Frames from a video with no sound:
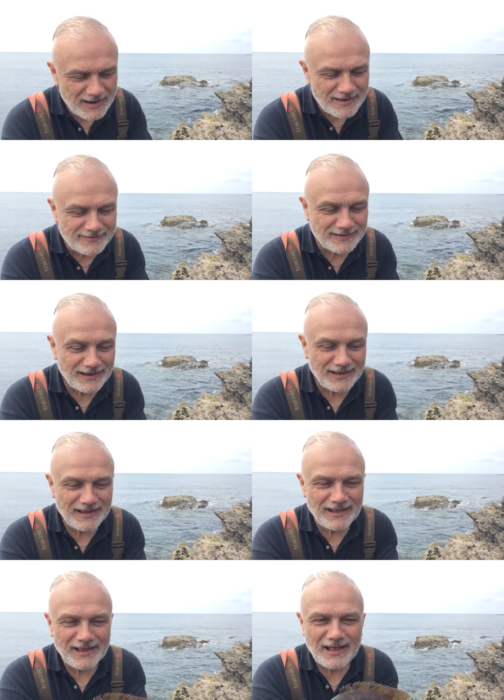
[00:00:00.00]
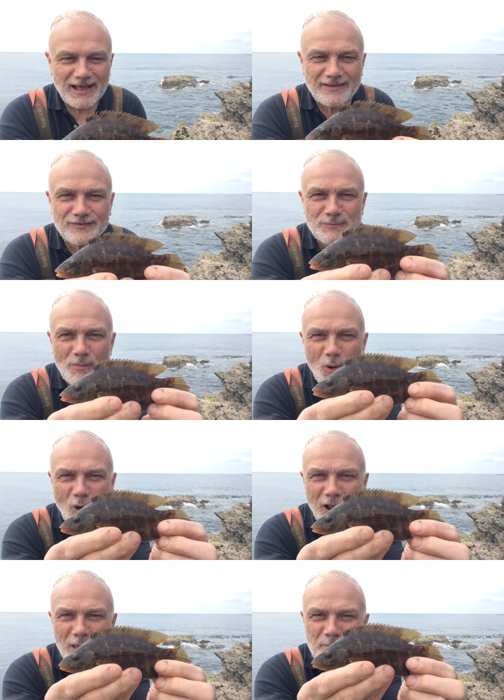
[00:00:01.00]
is a
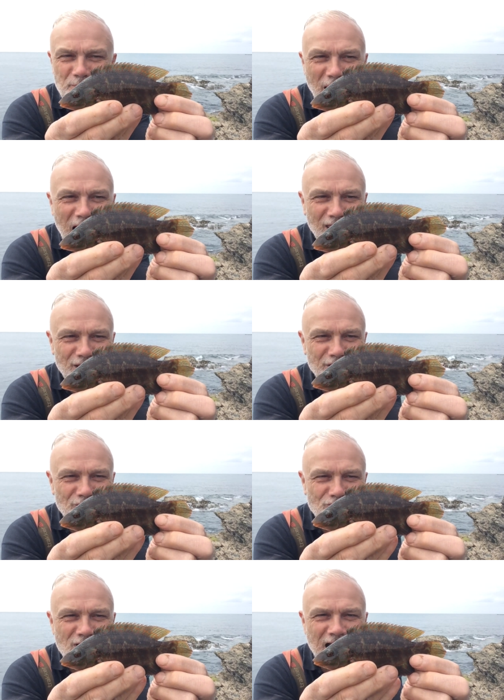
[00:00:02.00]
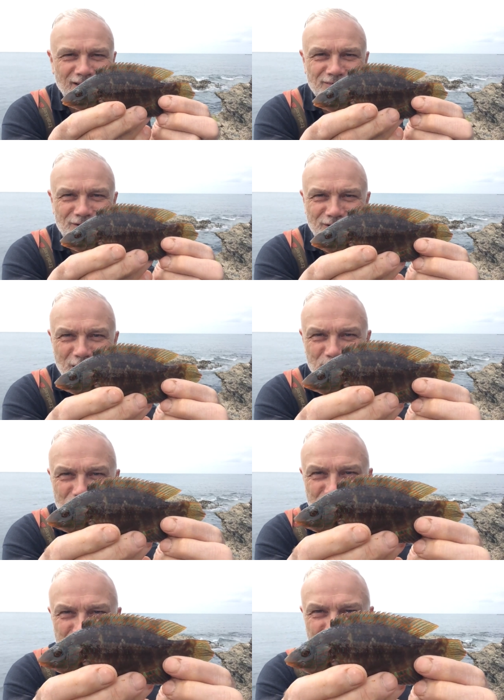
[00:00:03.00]
small Ballan wrasse. Look how
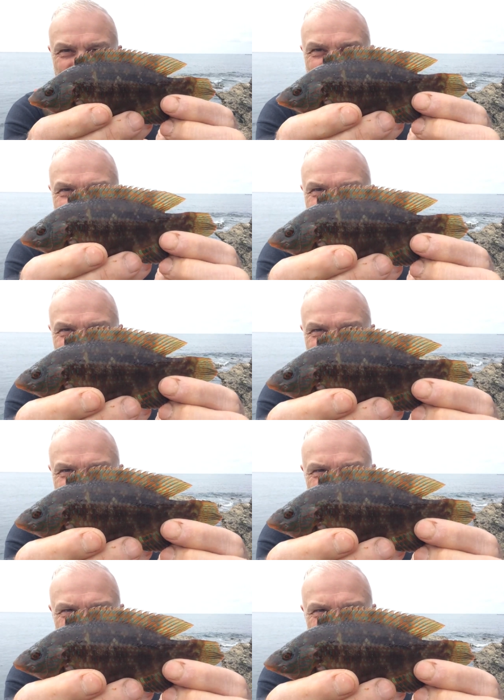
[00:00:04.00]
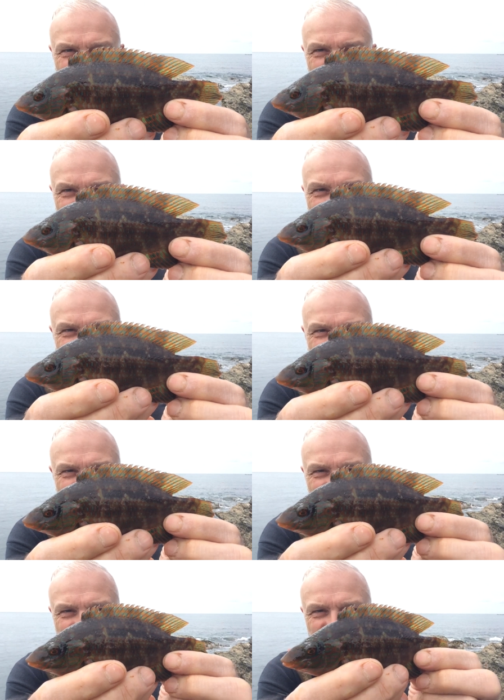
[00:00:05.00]
beautiful they are. I hope that comes out
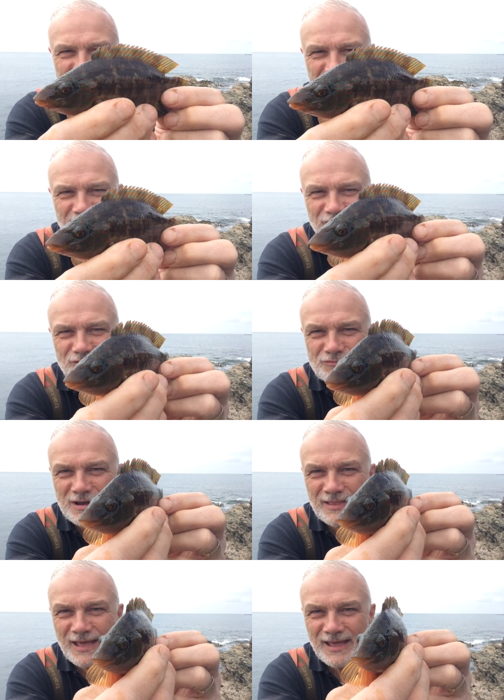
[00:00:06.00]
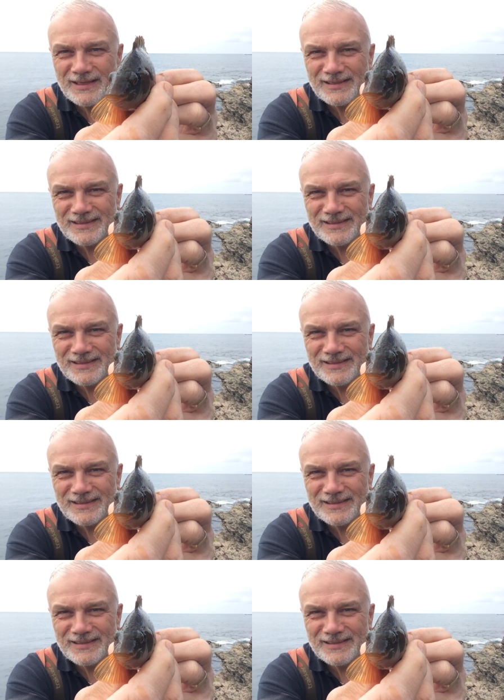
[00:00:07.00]
on the screen there.